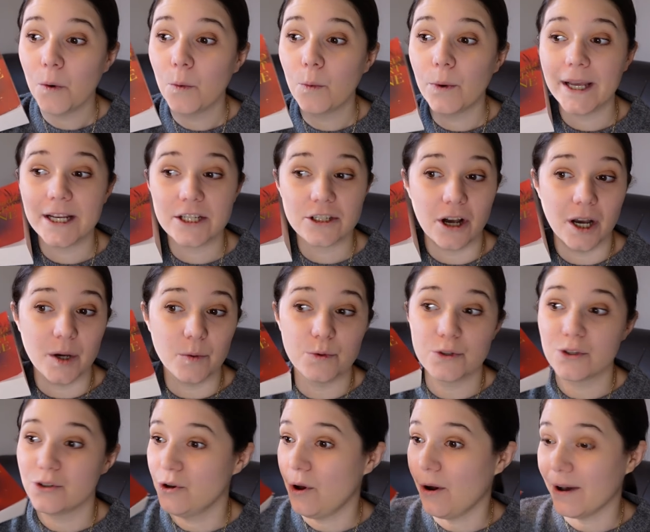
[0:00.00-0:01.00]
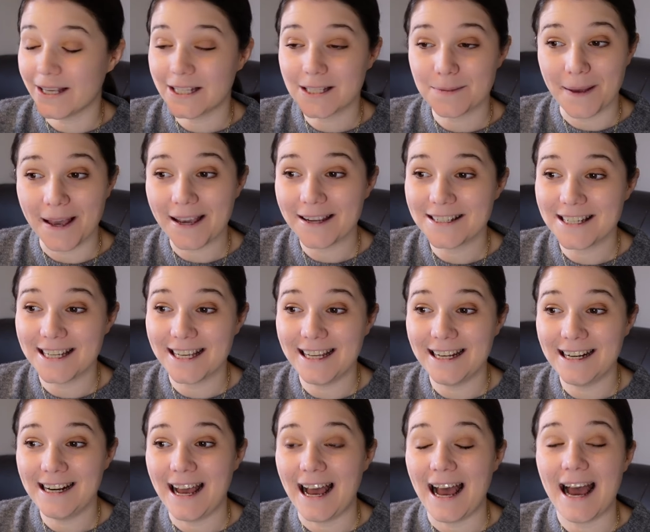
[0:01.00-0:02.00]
which I was not expecting.